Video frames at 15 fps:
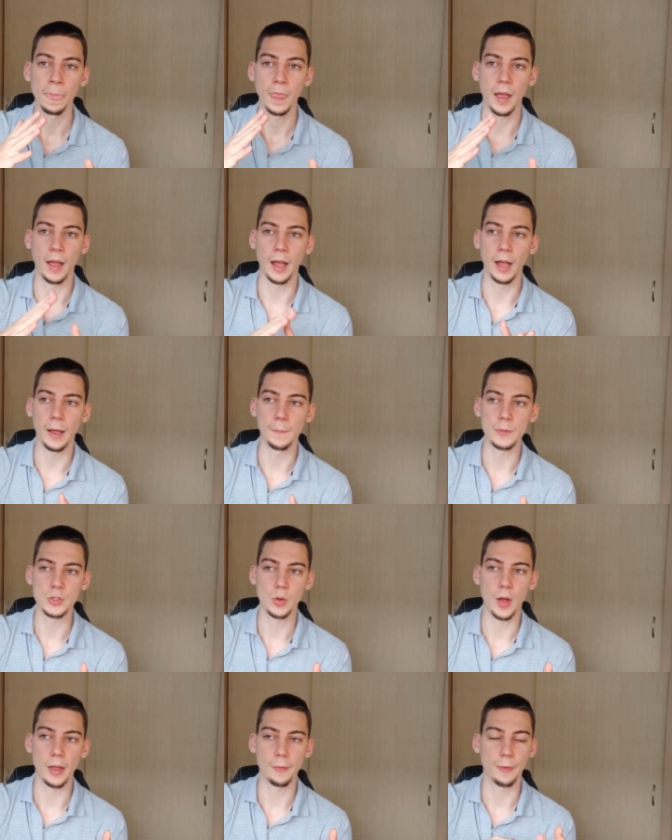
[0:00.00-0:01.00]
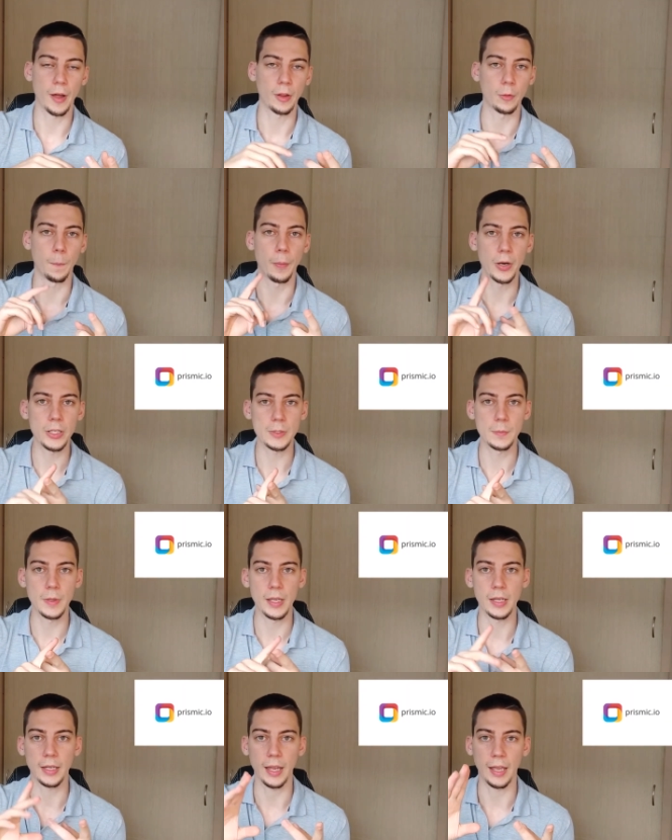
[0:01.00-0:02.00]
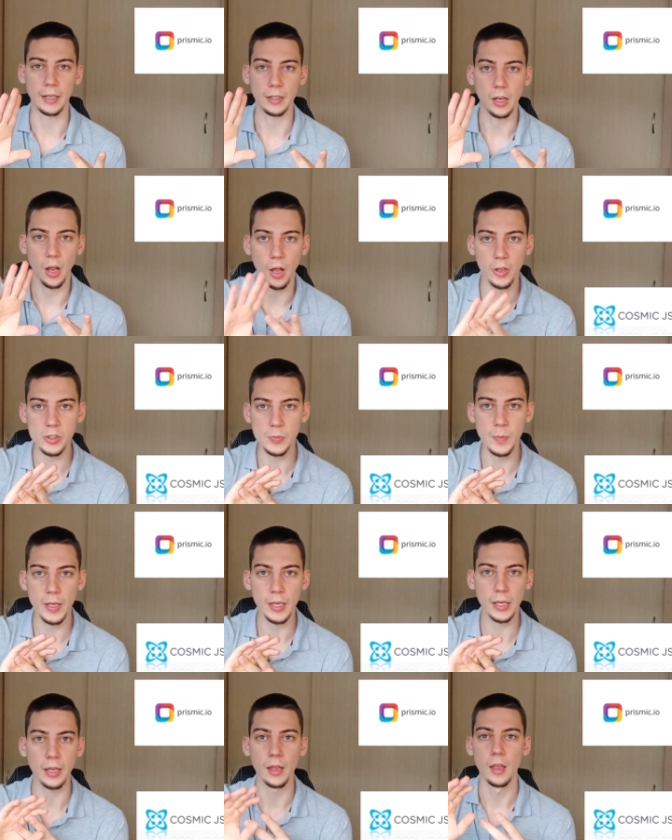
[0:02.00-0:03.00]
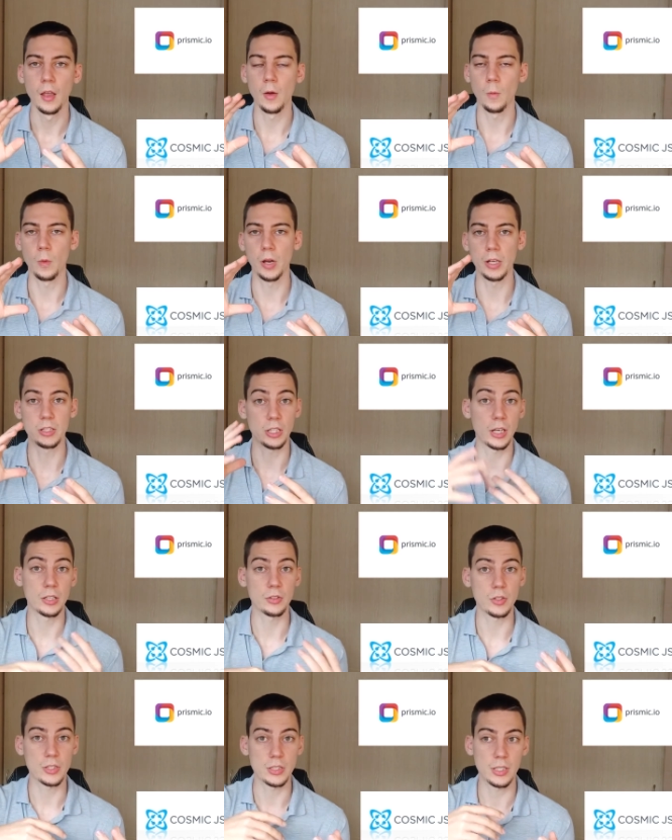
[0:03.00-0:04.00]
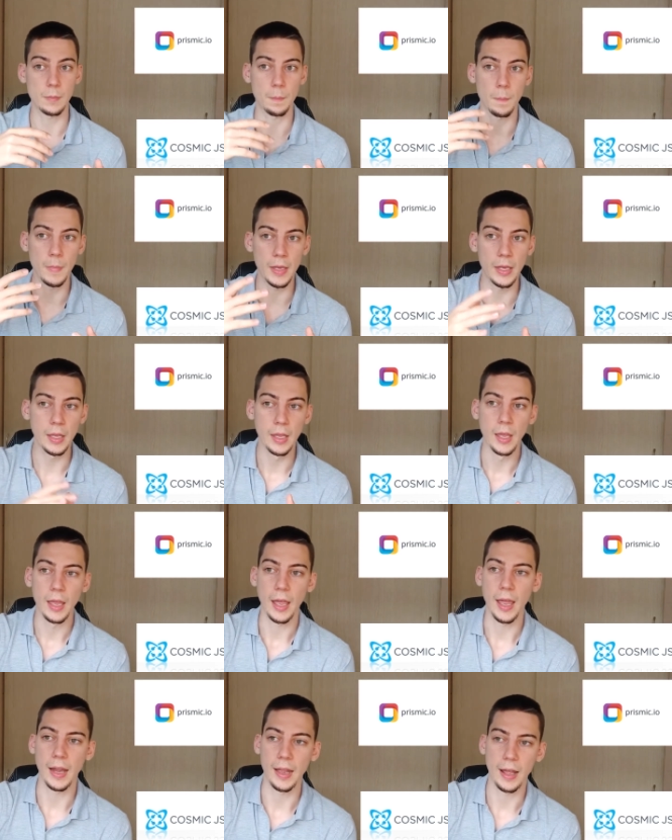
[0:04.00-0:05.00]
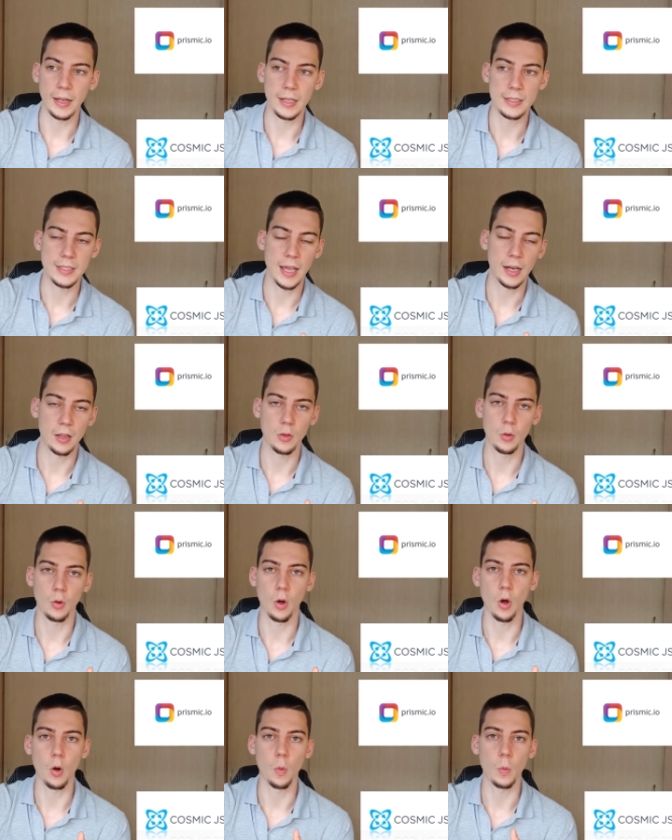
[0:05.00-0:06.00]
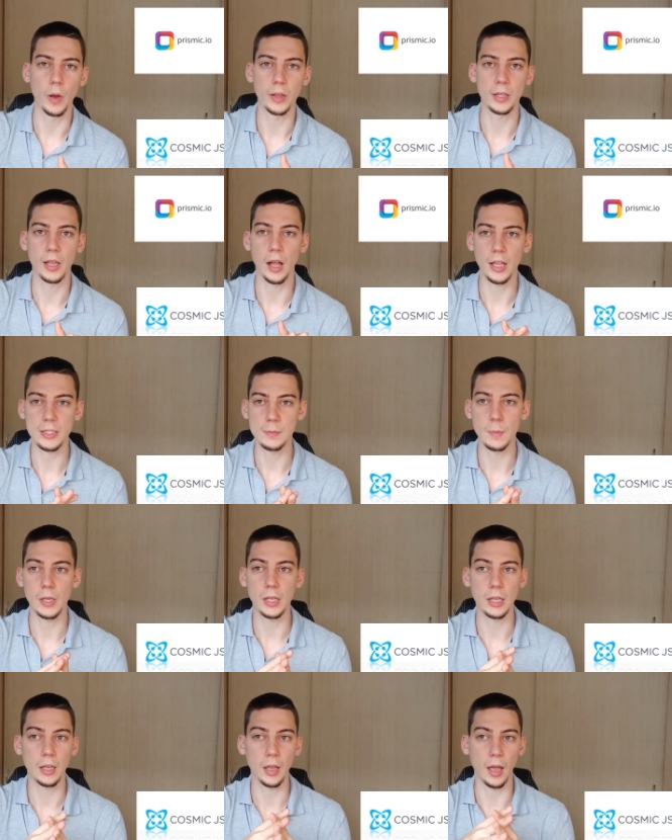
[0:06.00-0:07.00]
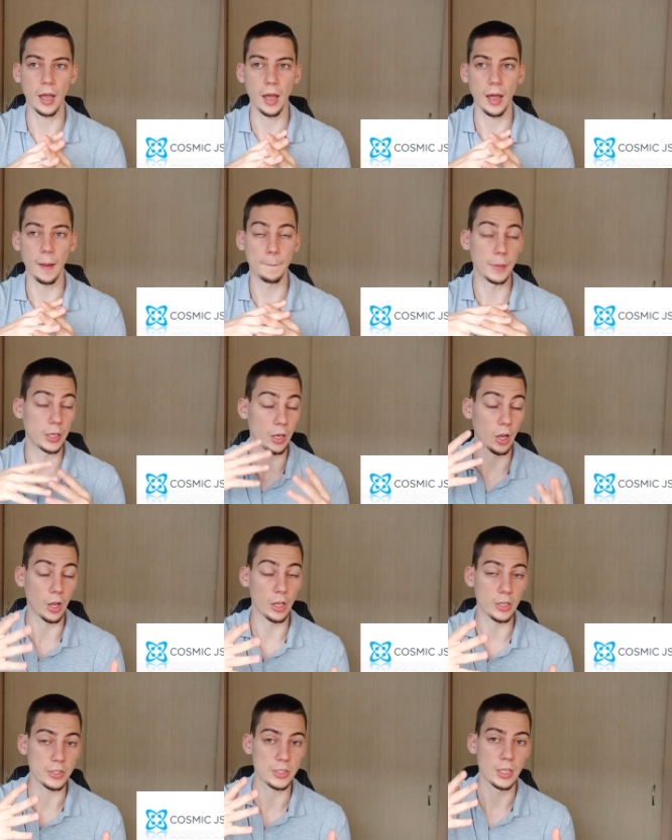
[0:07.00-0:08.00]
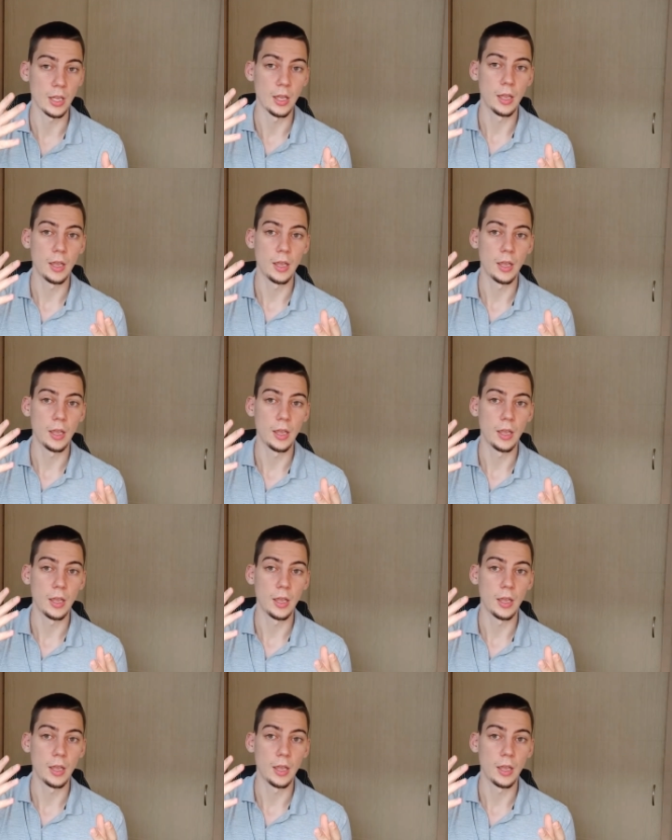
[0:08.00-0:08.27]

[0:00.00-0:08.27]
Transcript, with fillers: Um, so I found Prismic and Cosmic, which interested me, and I decided to go with Cosmic uh, because